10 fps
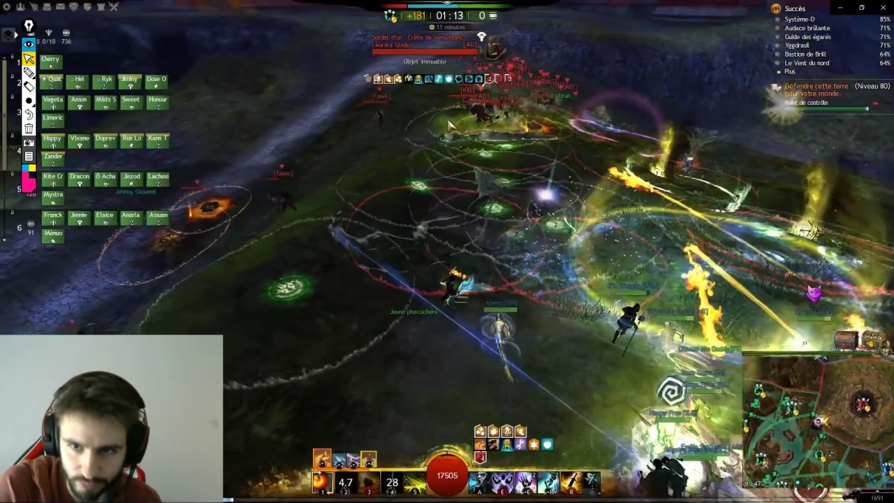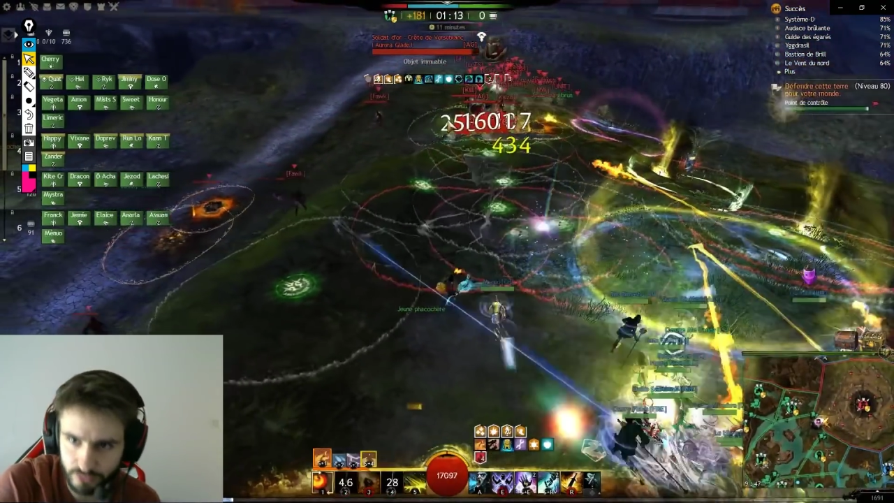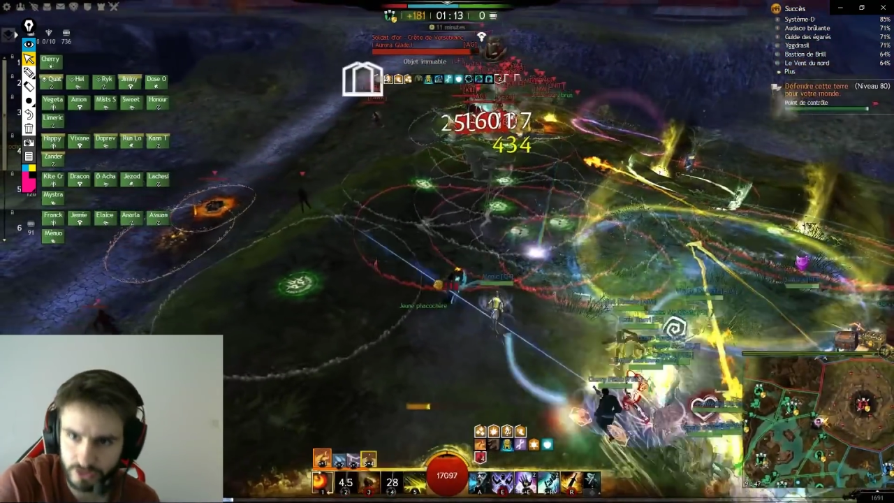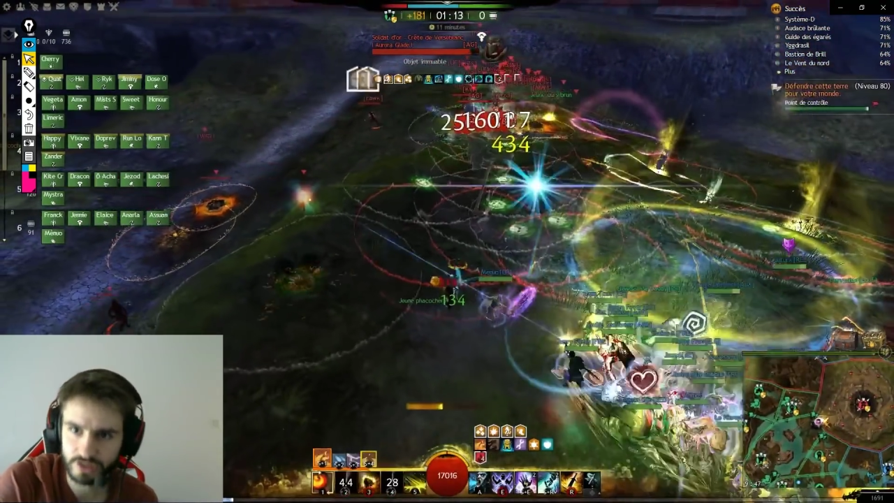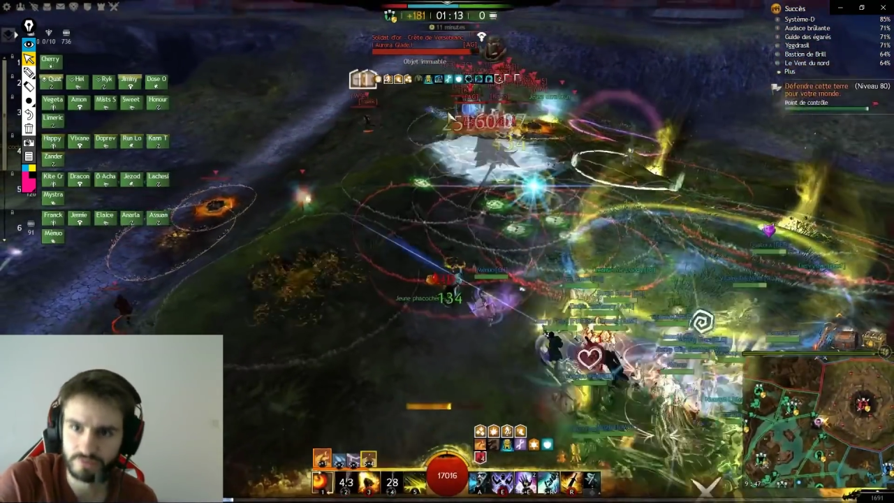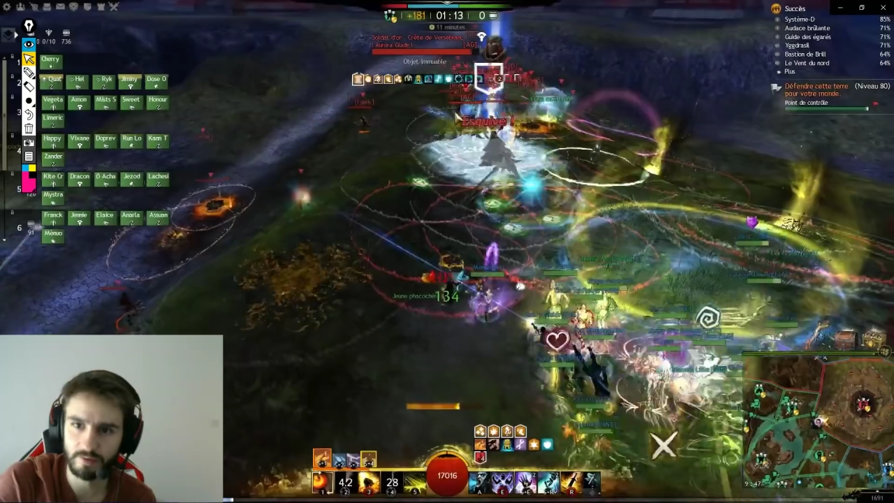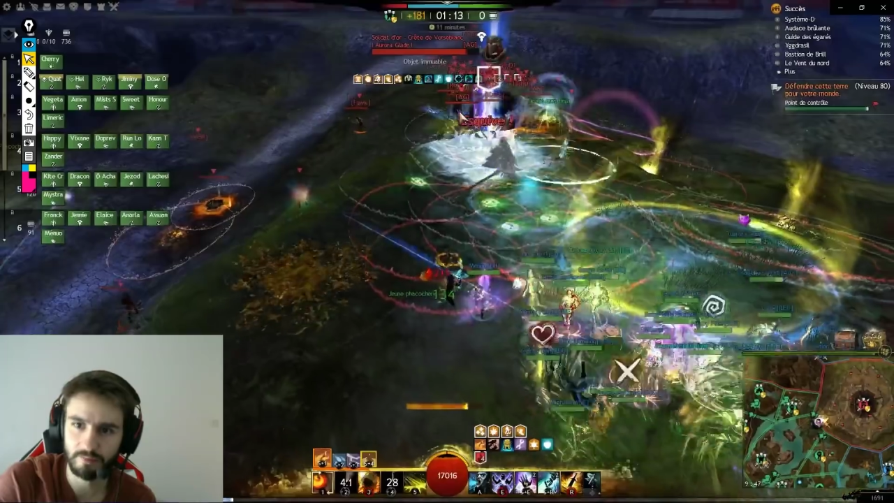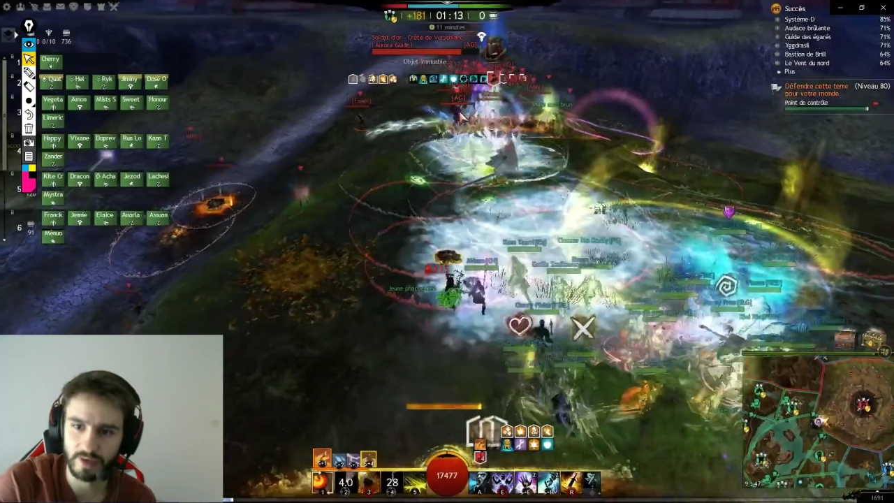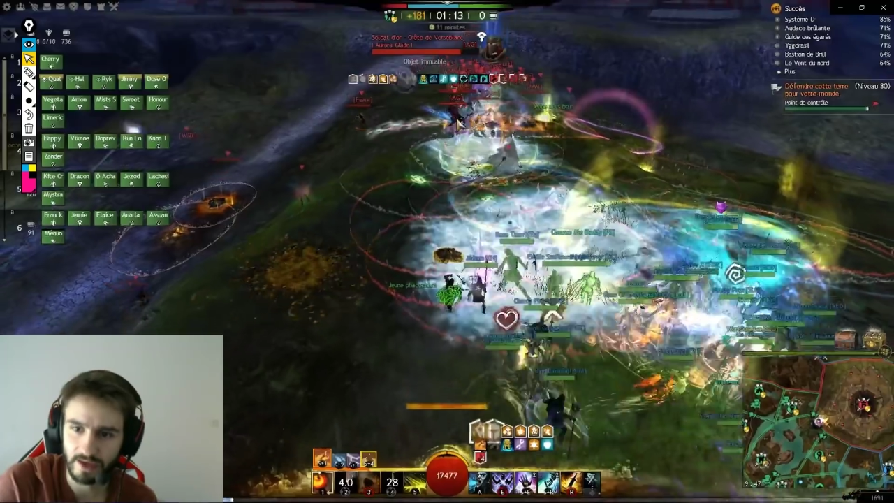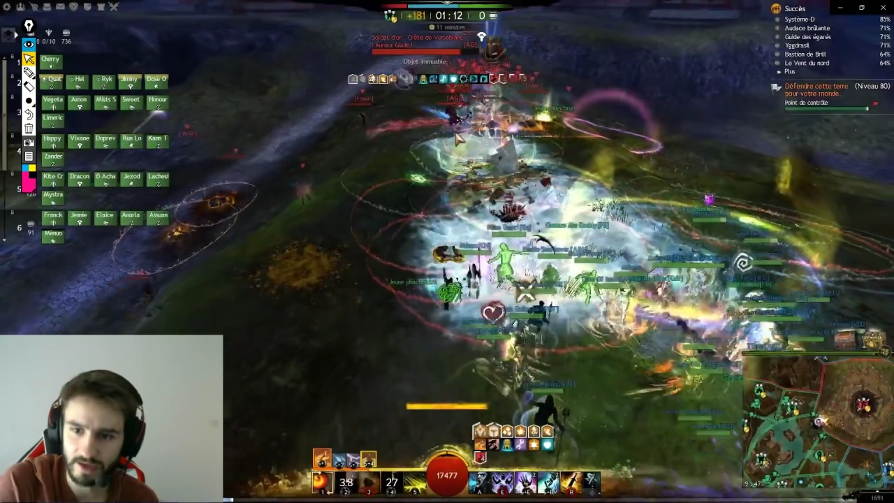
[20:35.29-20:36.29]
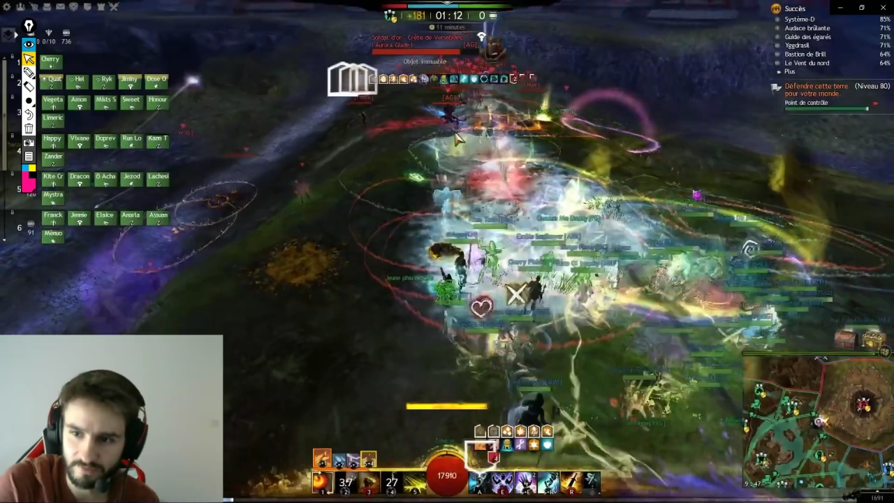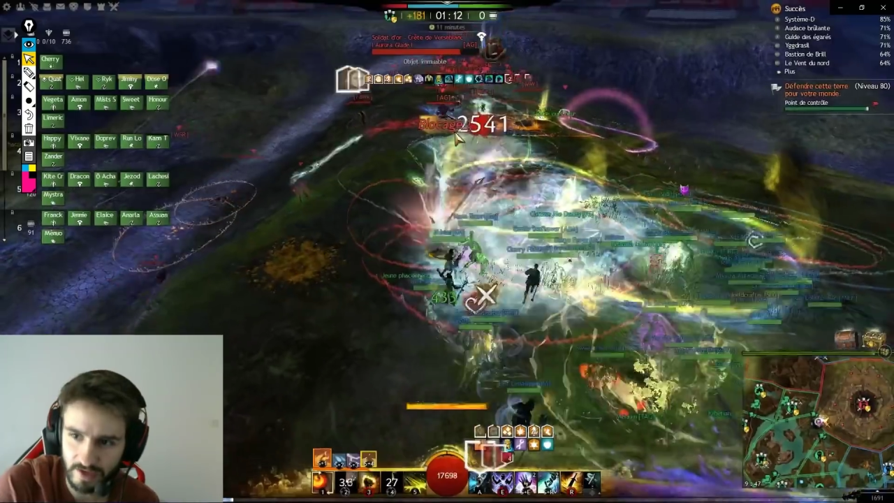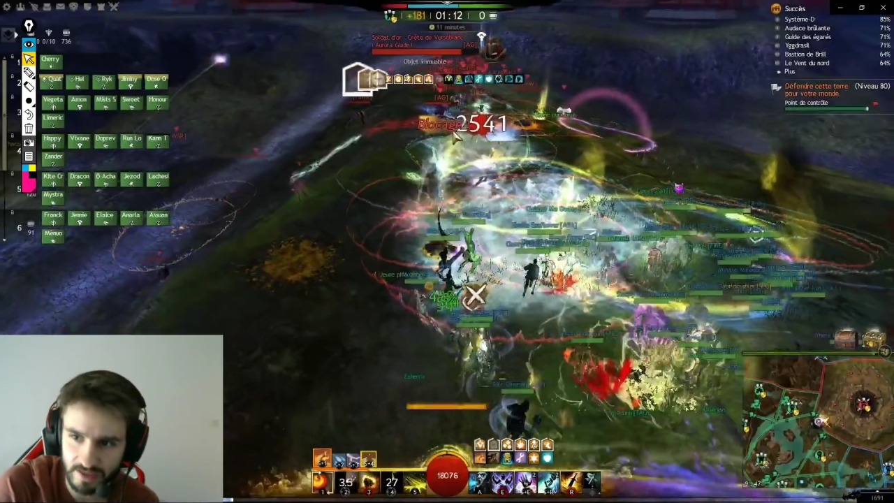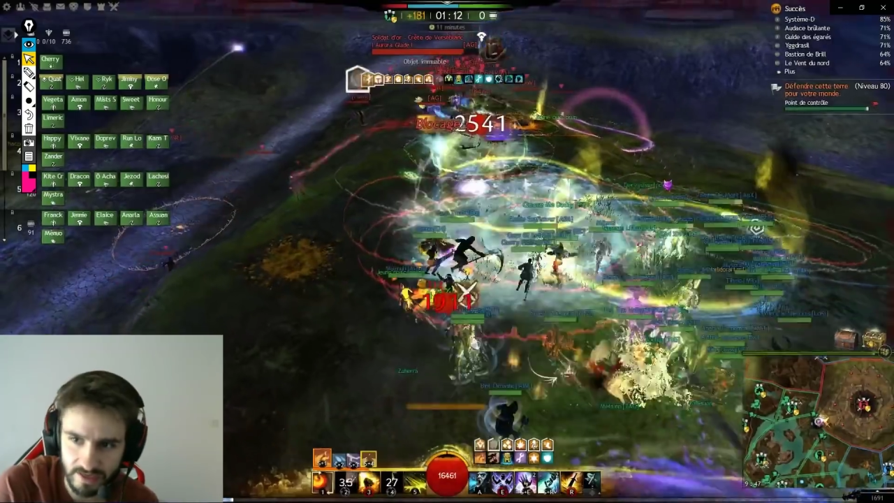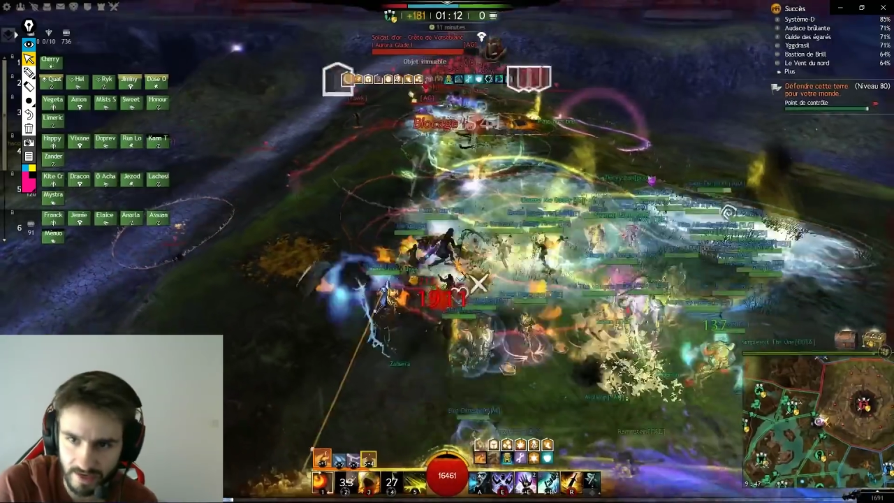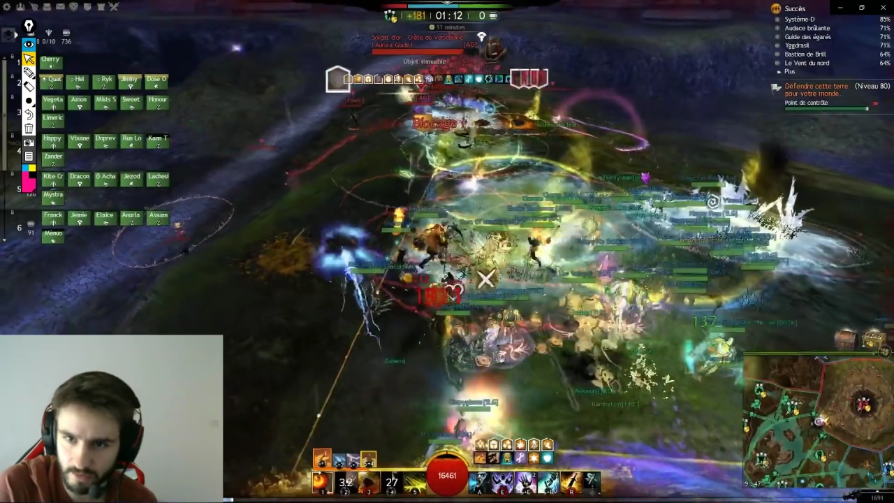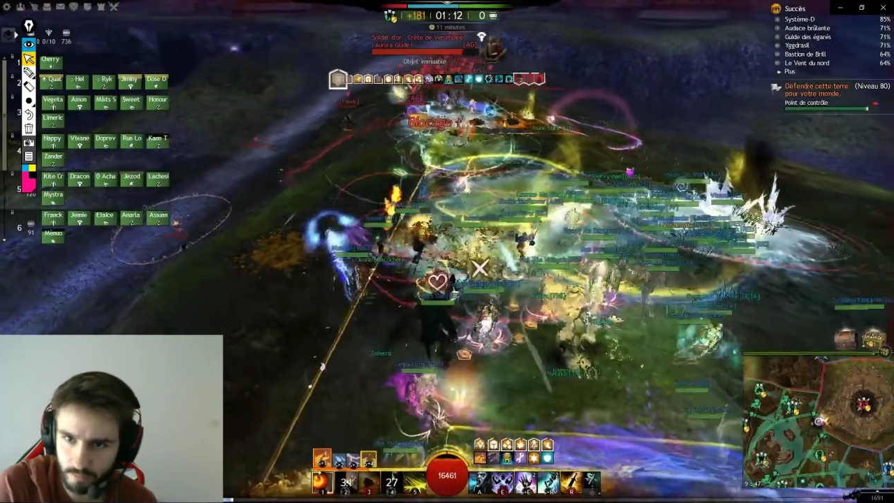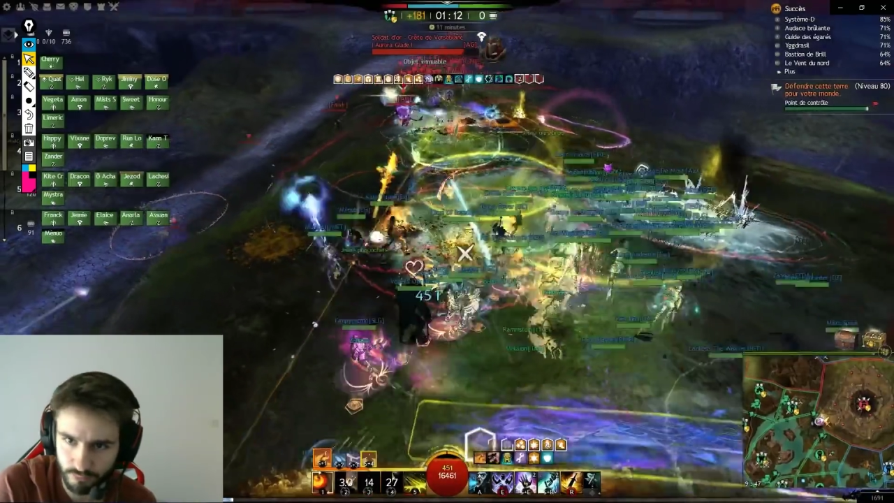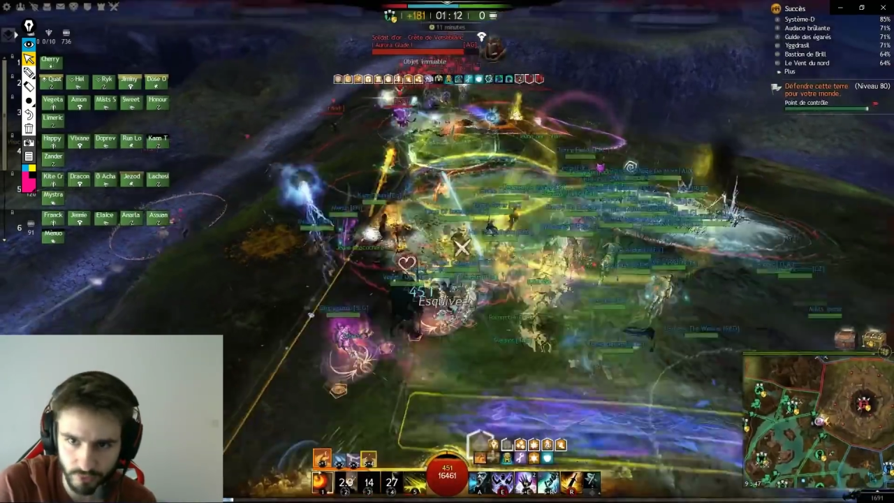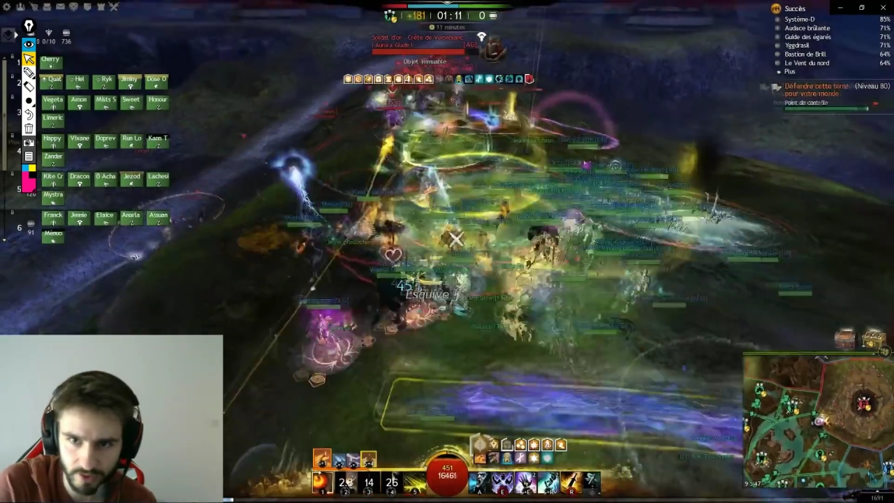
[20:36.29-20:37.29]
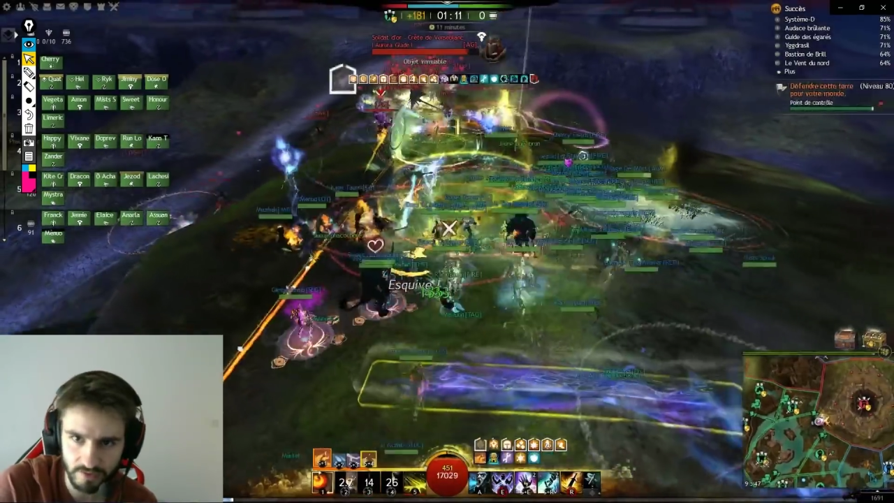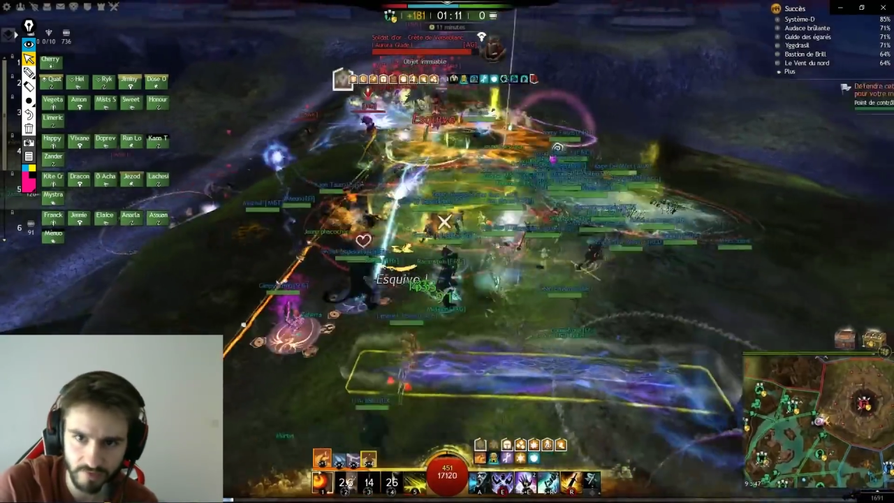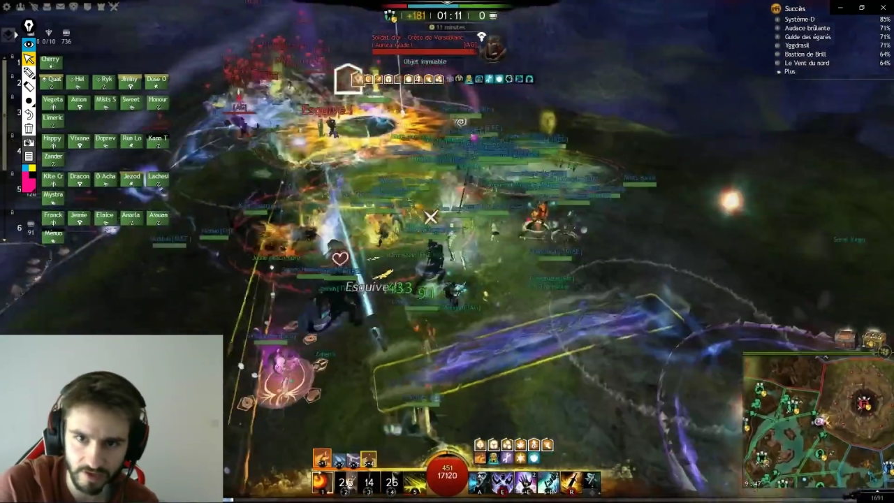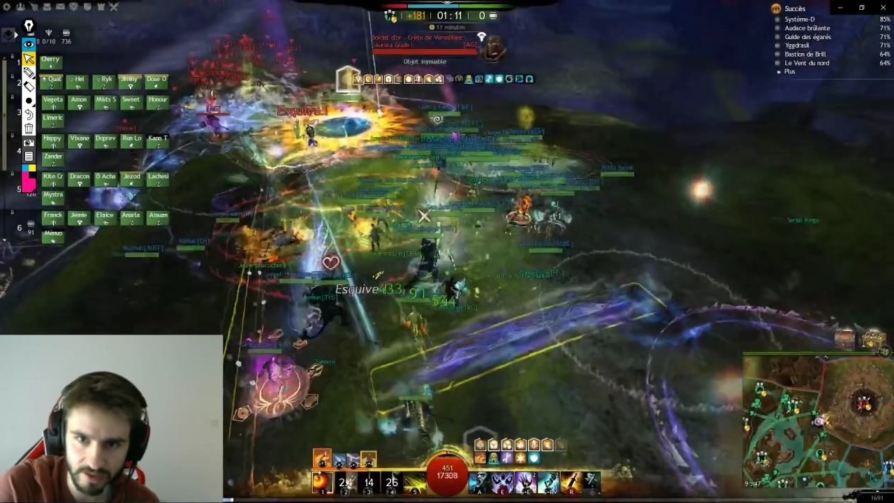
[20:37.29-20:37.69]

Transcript: pushing them back, they cannot breathe,